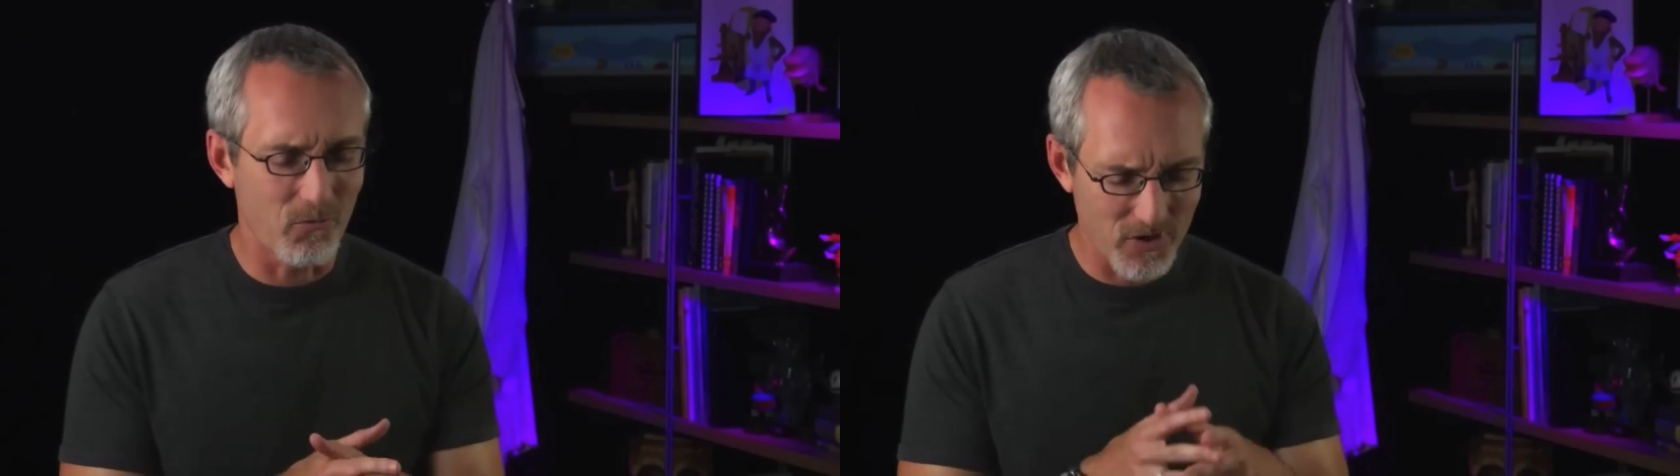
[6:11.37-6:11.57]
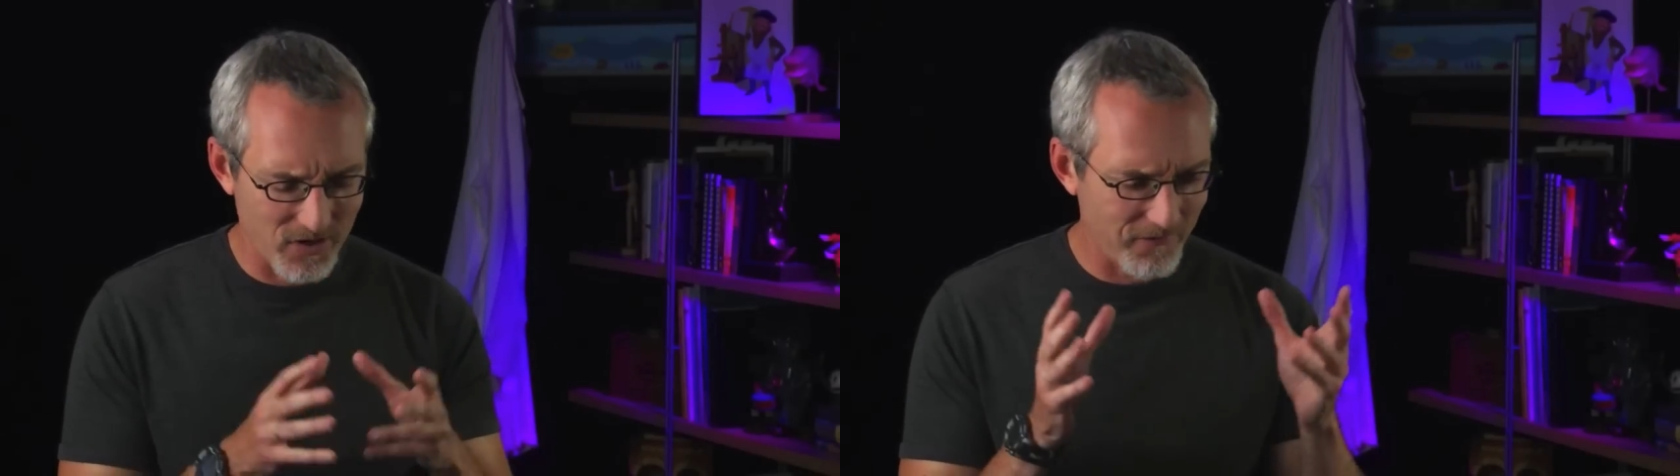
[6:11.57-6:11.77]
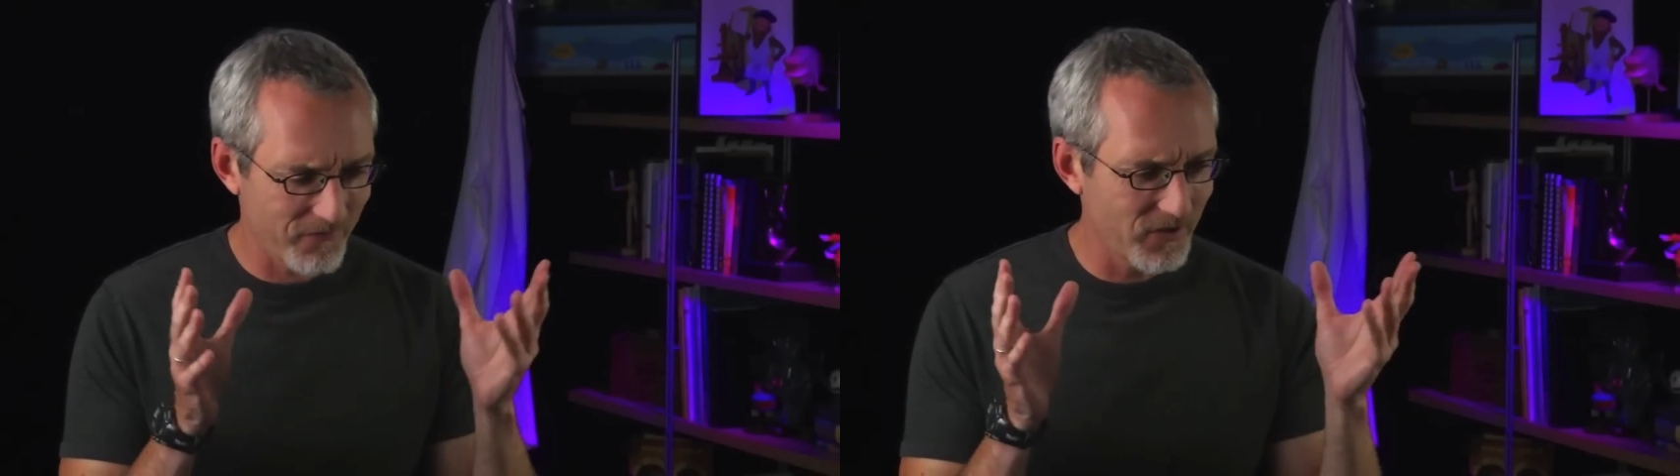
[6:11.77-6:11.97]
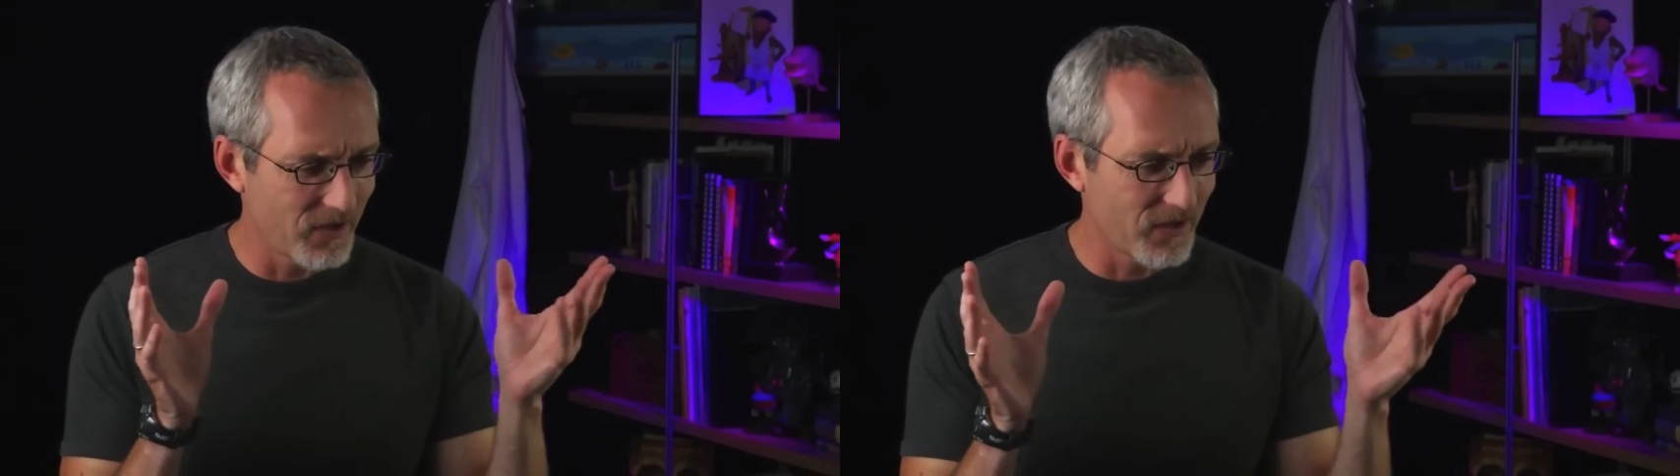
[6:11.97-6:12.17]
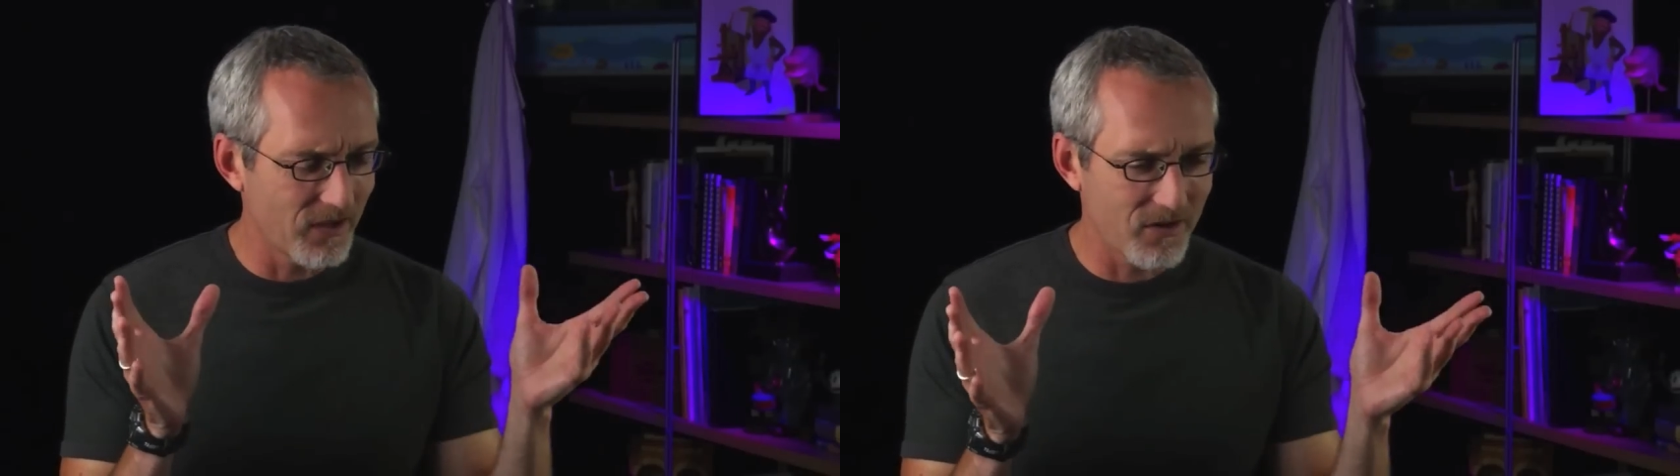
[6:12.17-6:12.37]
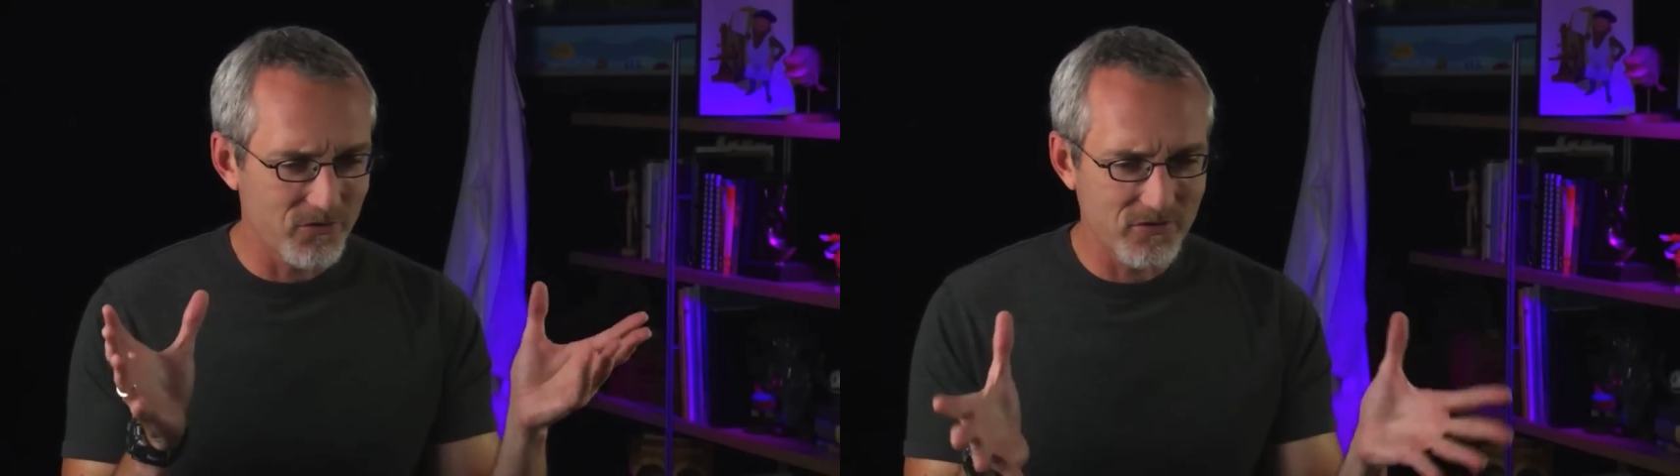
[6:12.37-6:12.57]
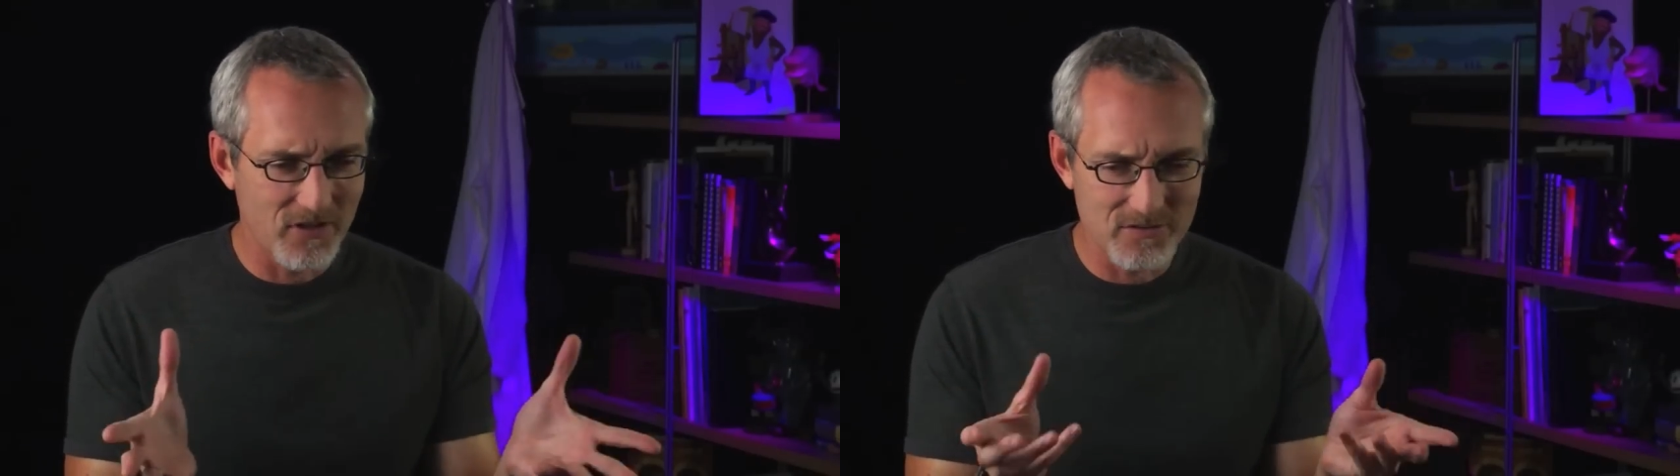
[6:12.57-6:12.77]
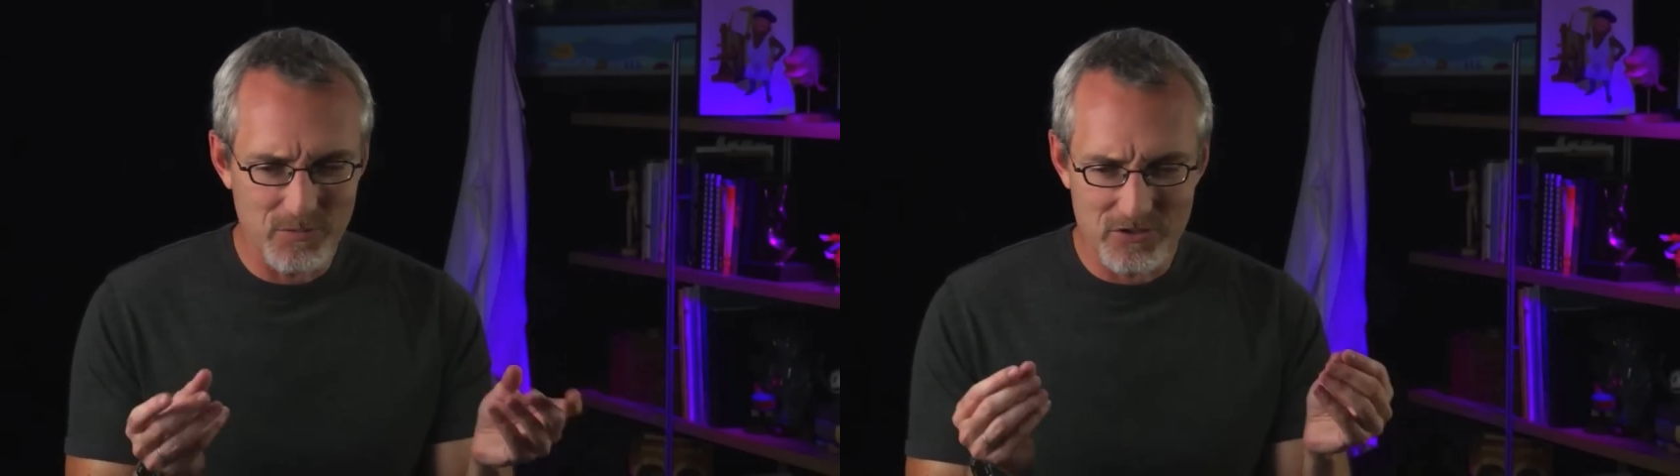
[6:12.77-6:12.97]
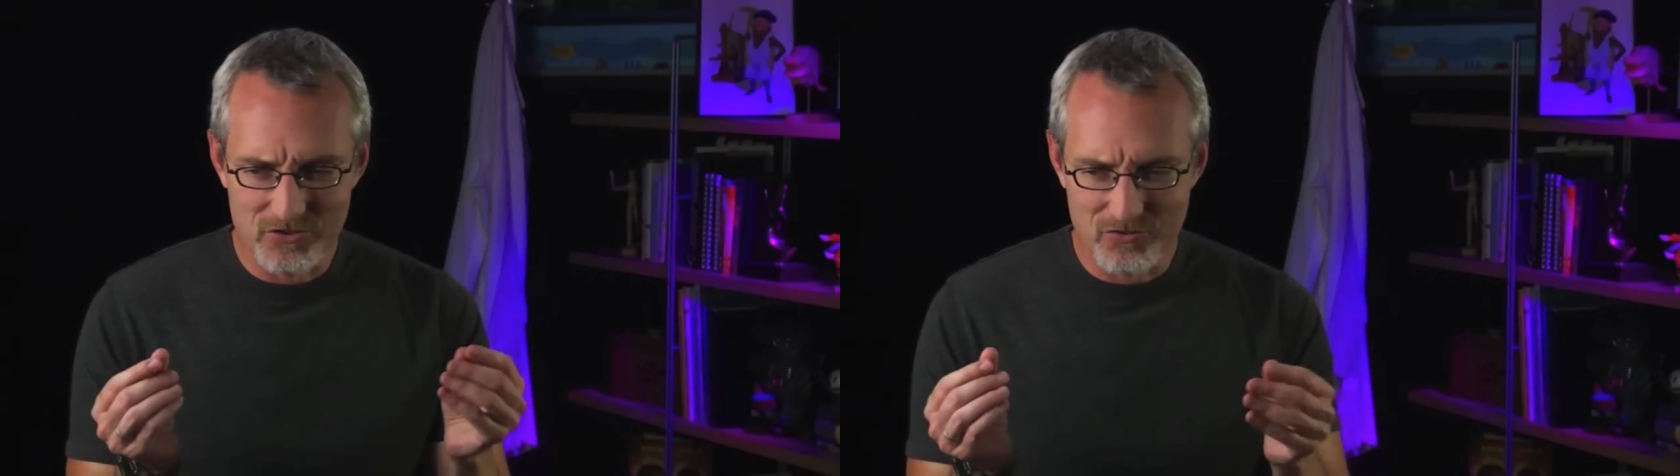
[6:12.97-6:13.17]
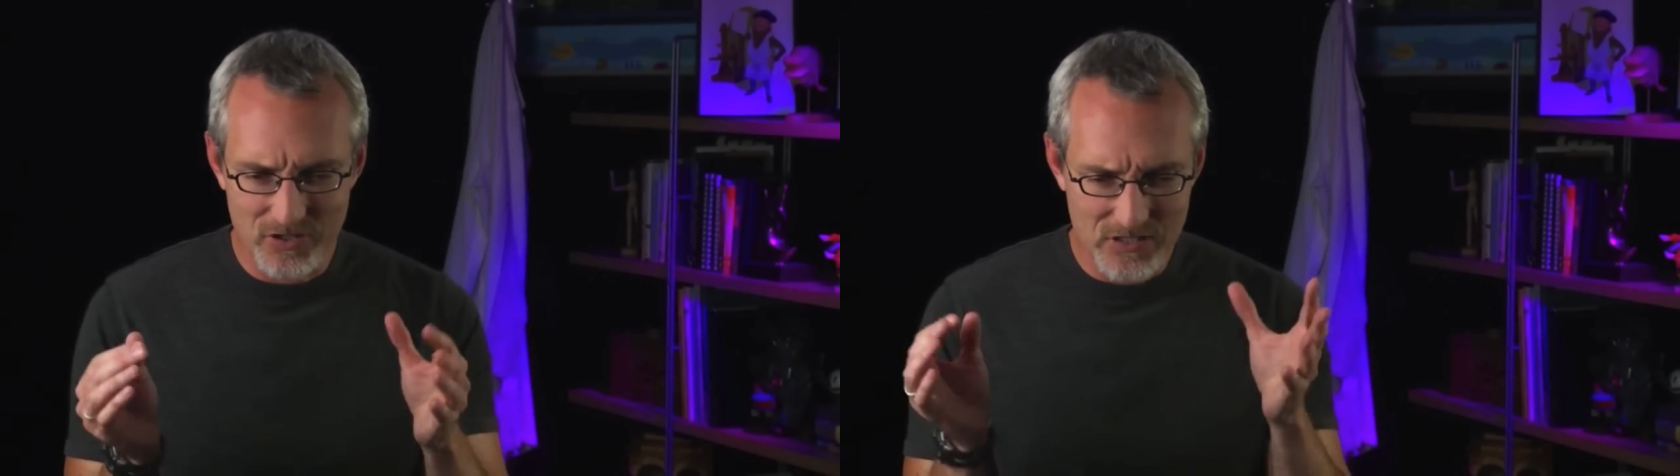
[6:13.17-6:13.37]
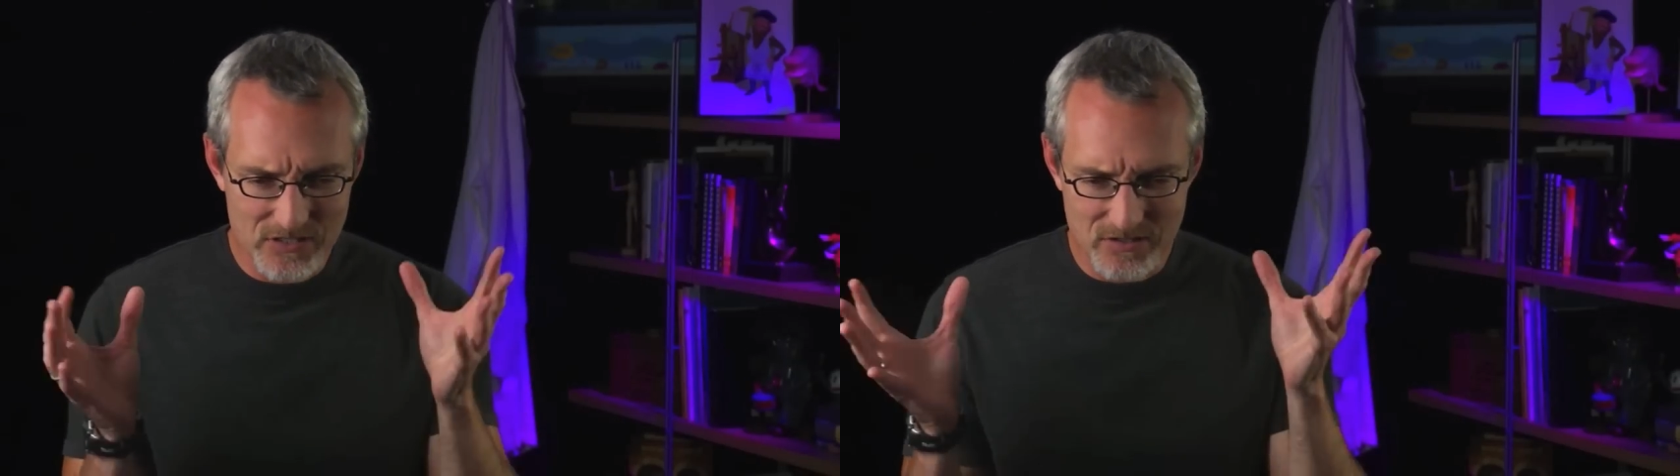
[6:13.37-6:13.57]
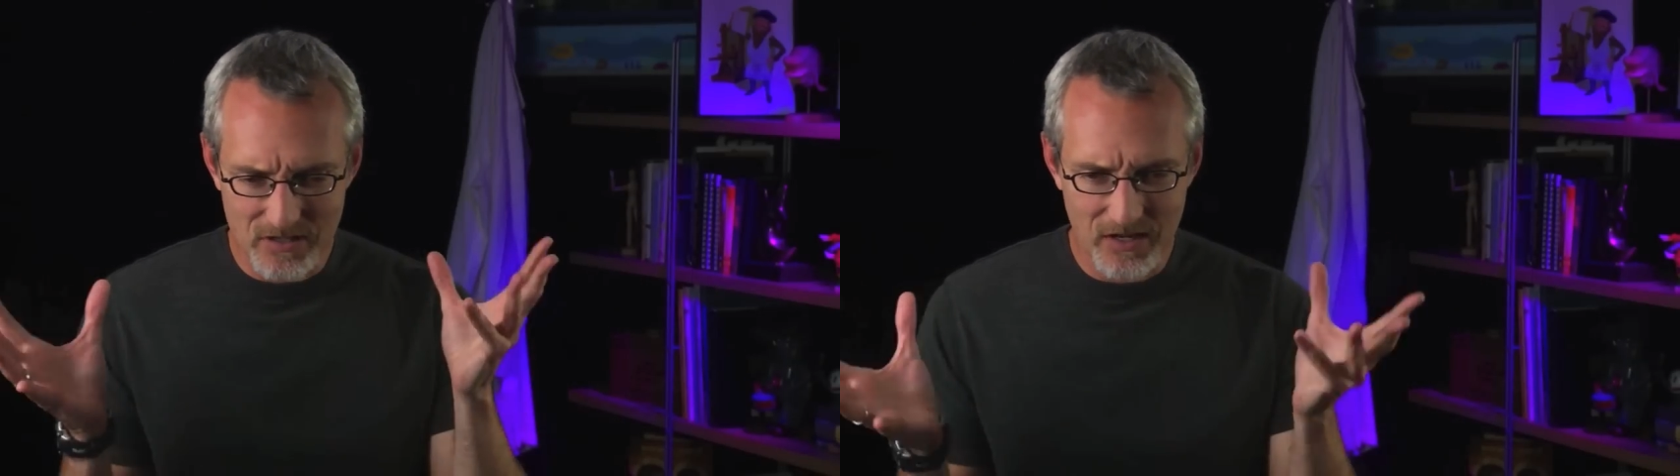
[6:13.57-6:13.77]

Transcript: What if, you know, Sesame Street